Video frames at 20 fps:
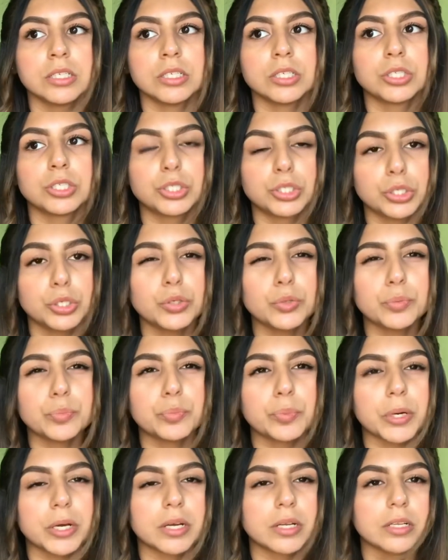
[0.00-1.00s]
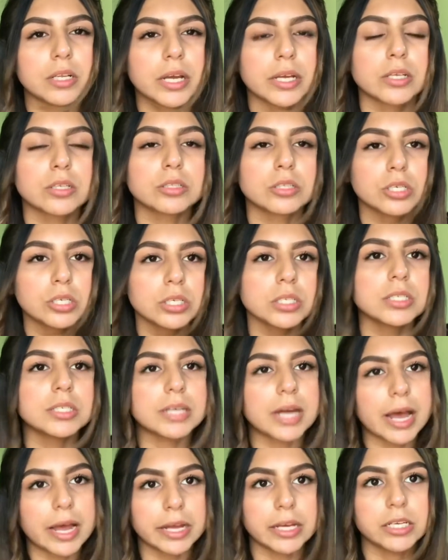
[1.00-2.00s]
suit, but like look
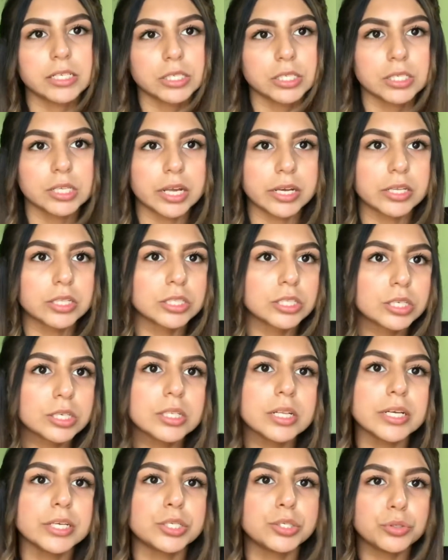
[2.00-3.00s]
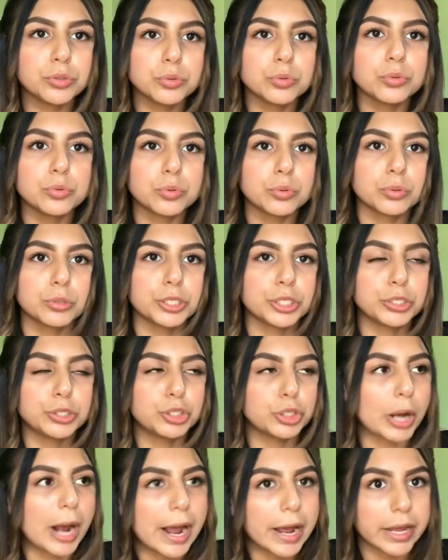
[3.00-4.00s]
nice, like look like you
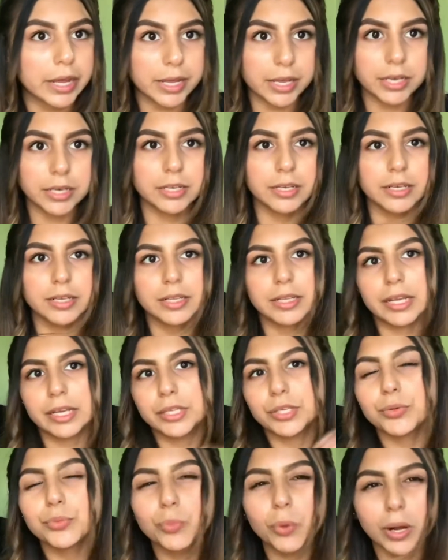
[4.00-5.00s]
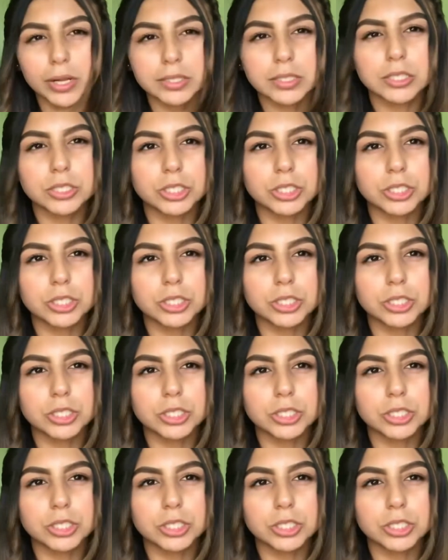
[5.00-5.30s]
tried, like you want the